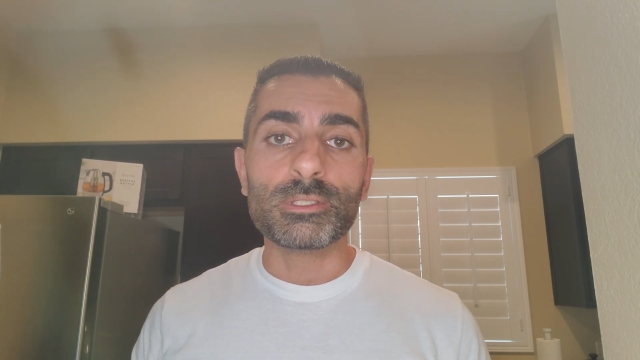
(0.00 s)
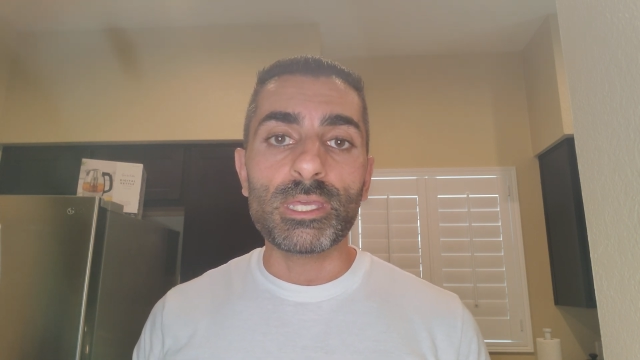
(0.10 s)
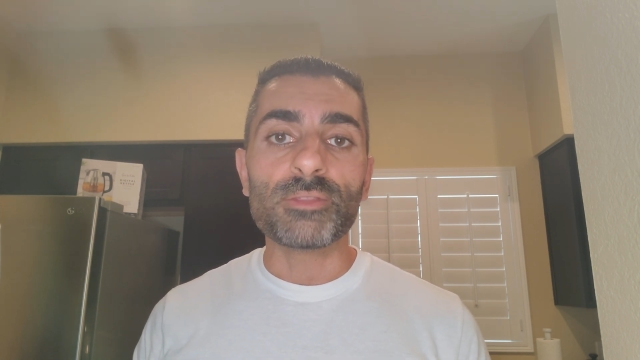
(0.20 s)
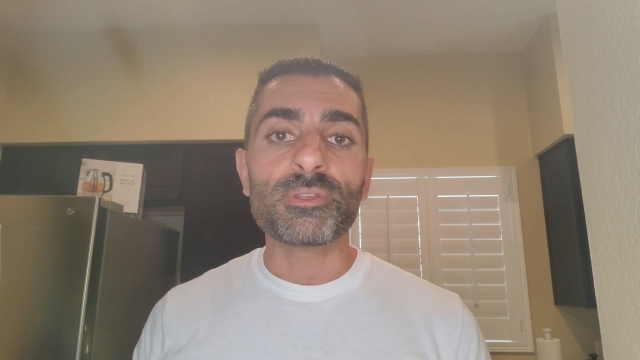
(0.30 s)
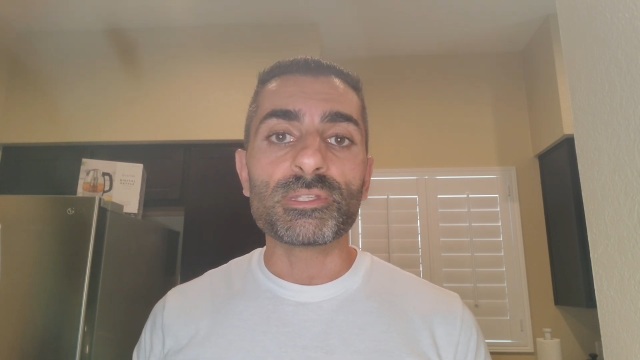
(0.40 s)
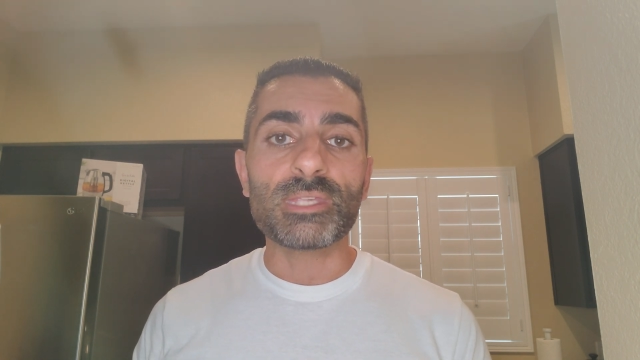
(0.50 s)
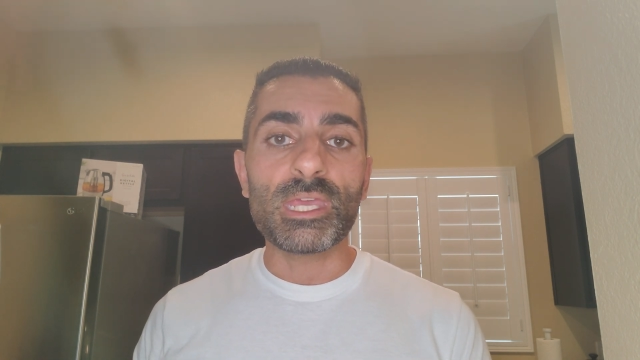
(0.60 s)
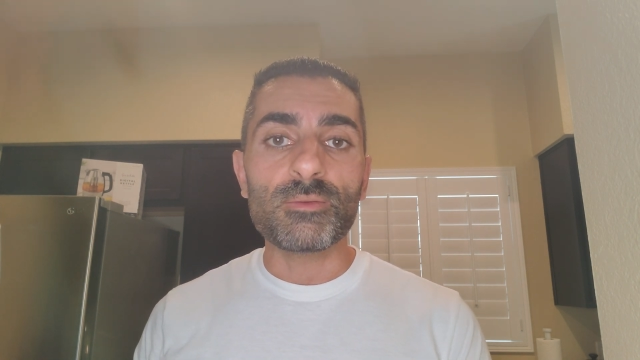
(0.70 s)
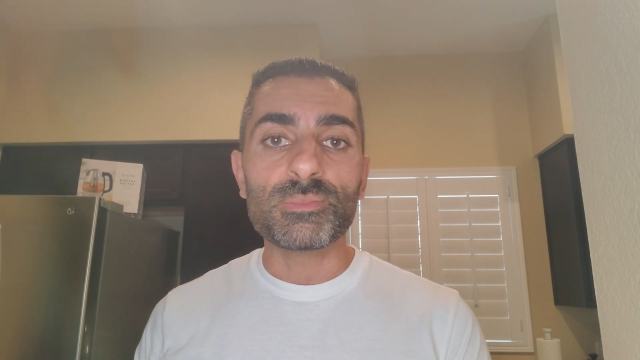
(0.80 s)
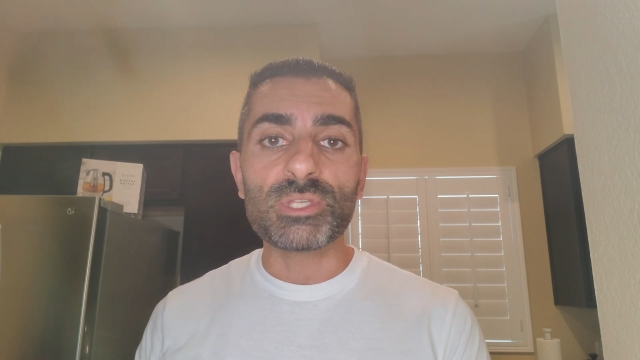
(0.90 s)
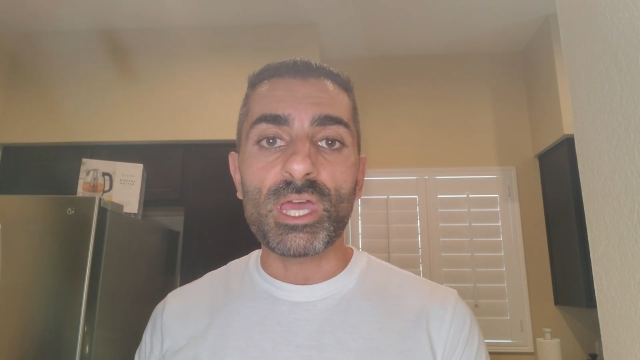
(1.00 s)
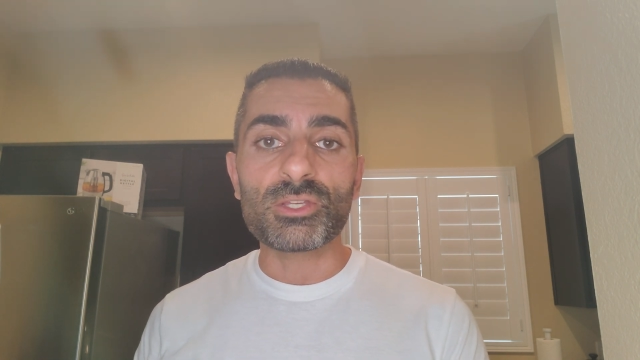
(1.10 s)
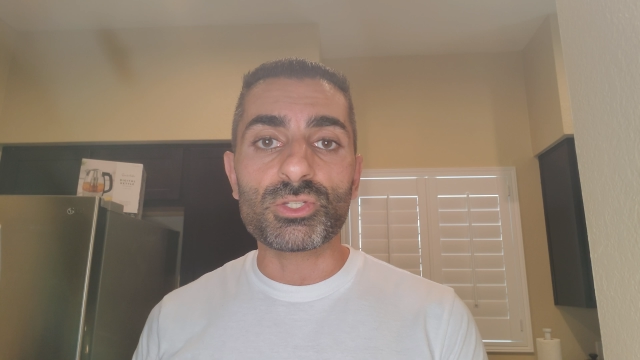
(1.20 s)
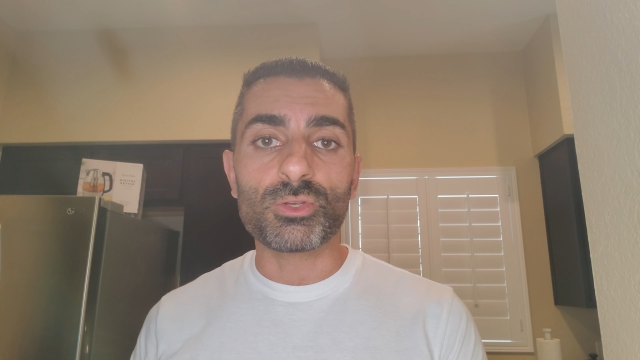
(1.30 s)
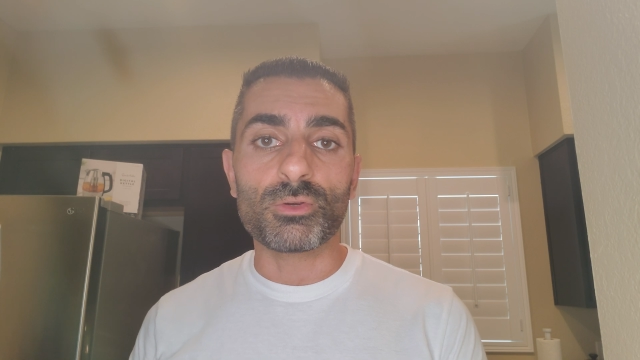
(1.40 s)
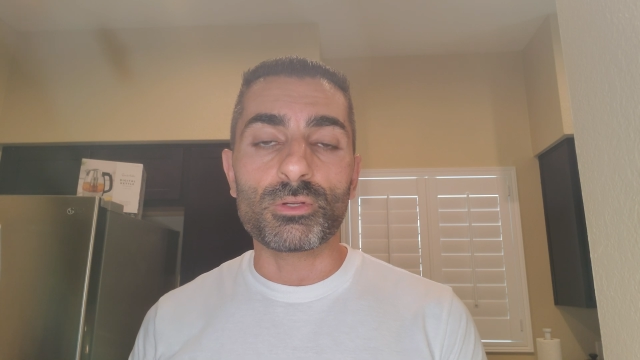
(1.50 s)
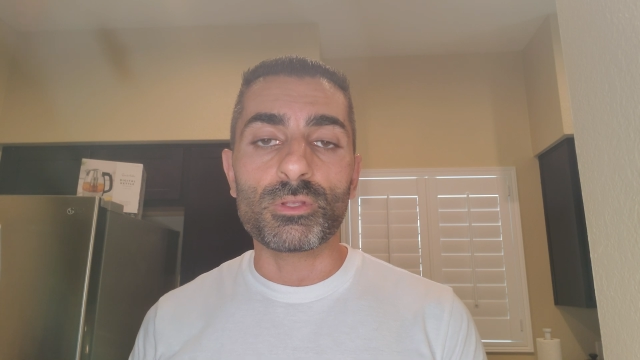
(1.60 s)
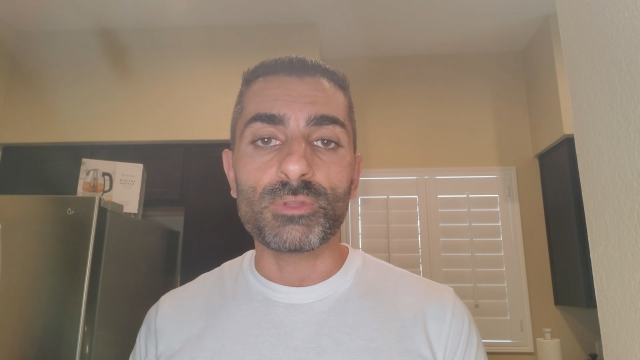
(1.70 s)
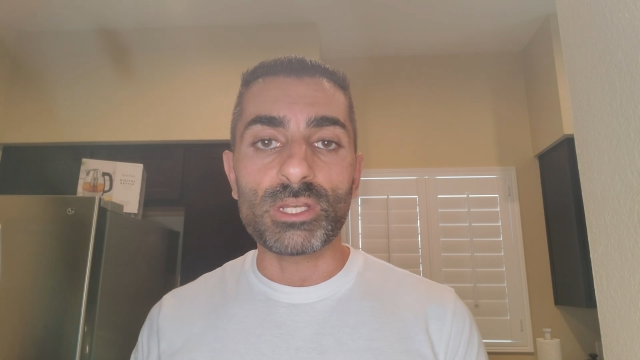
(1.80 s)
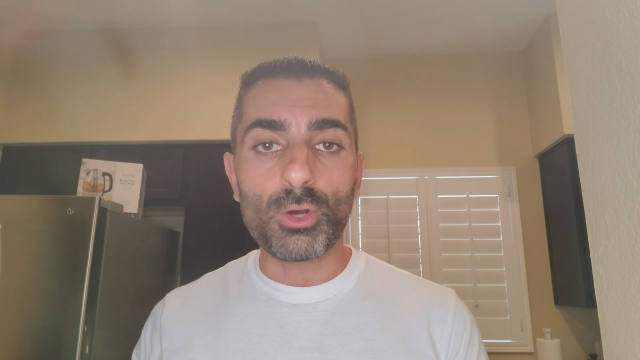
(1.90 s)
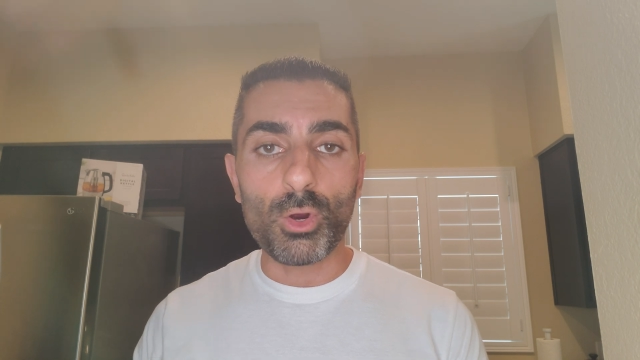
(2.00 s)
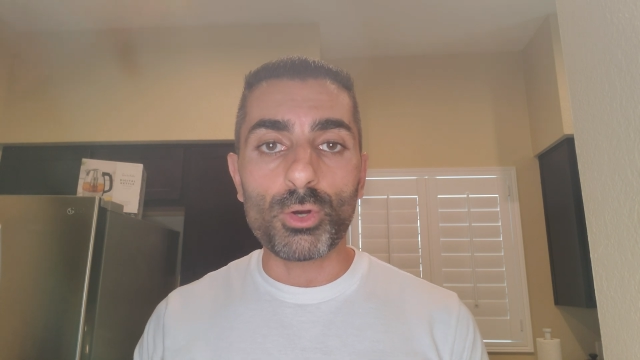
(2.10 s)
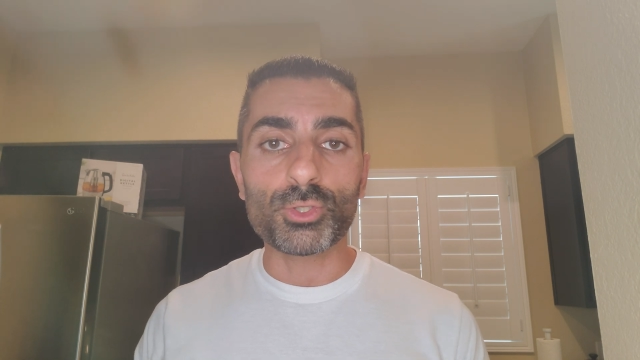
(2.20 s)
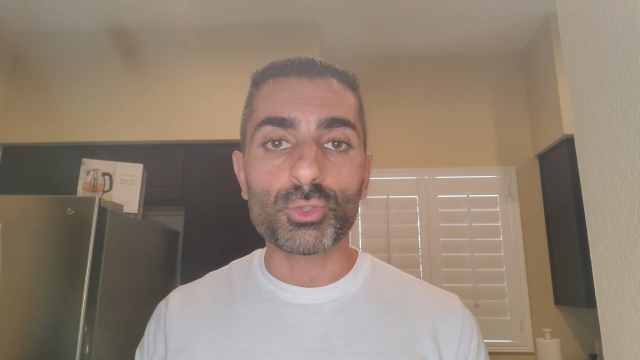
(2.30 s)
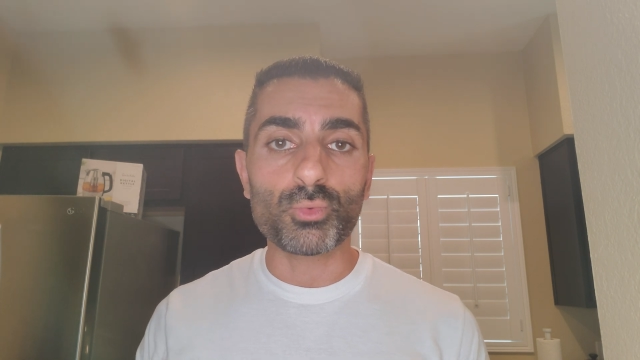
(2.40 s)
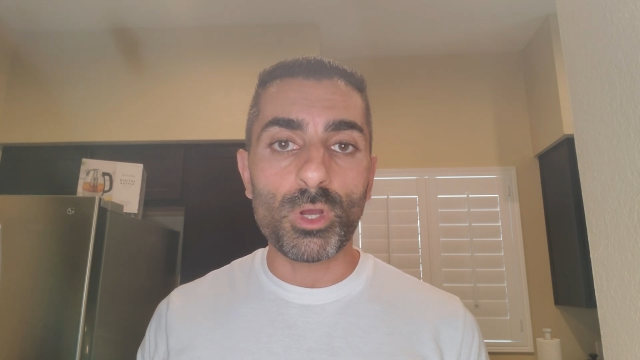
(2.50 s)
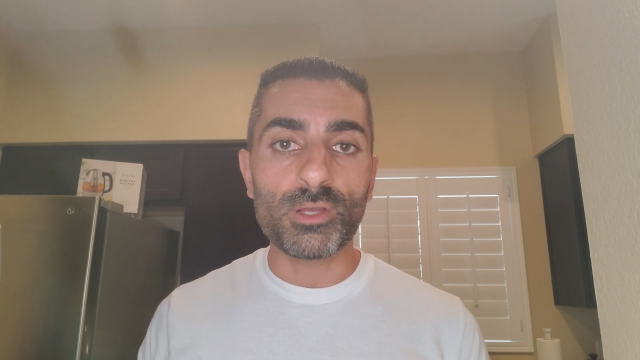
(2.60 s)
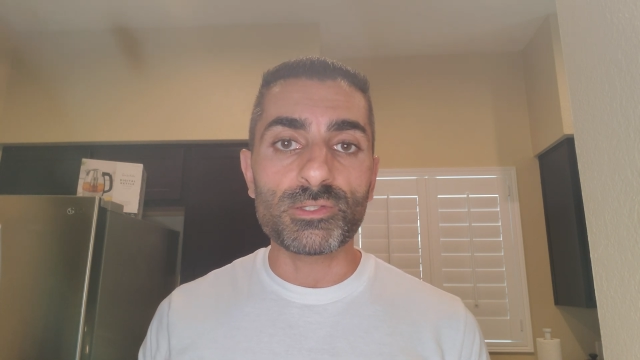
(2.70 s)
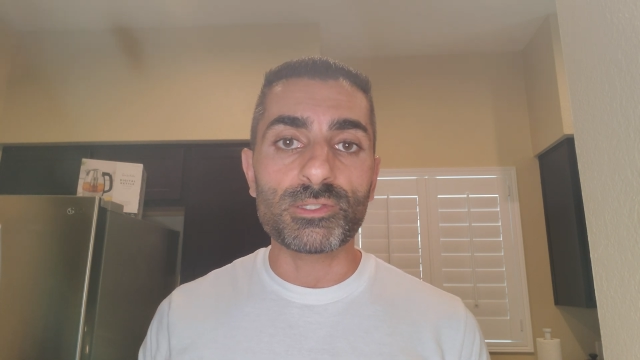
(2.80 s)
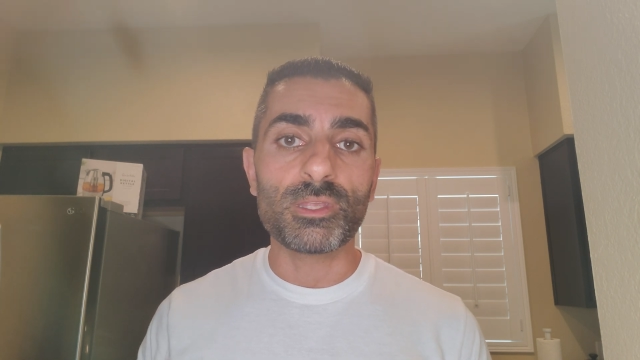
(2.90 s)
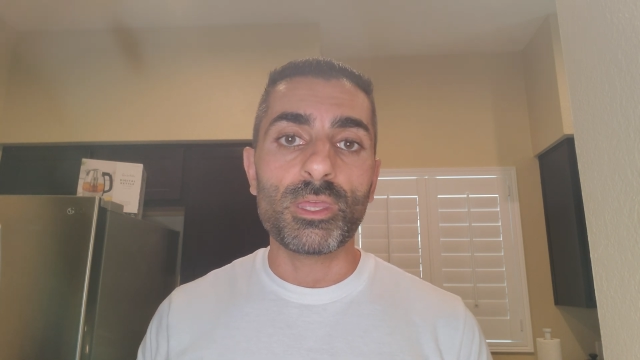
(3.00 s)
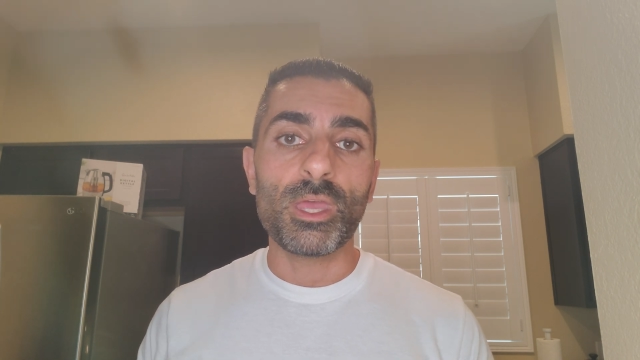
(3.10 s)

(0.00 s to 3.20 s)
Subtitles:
get the same texture, that hard crust,